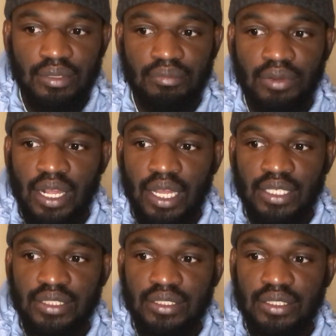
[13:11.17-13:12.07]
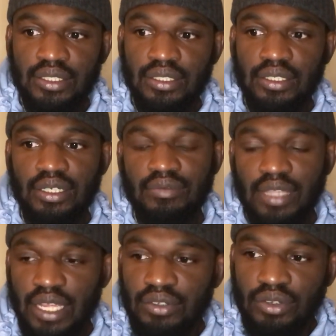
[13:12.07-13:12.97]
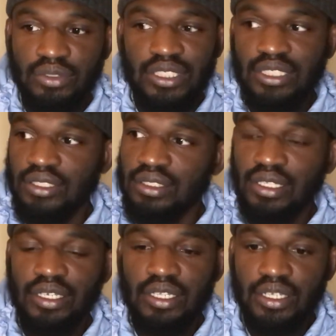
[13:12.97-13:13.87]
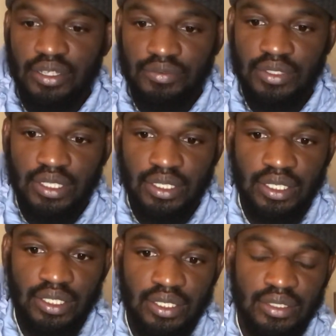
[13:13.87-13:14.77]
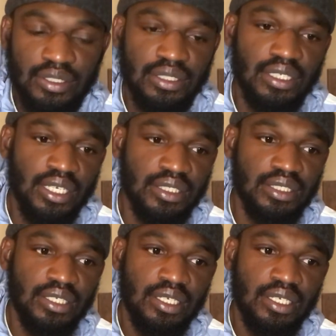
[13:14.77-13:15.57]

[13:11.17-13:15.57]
Braz of, like, you know, just a look of a disgust.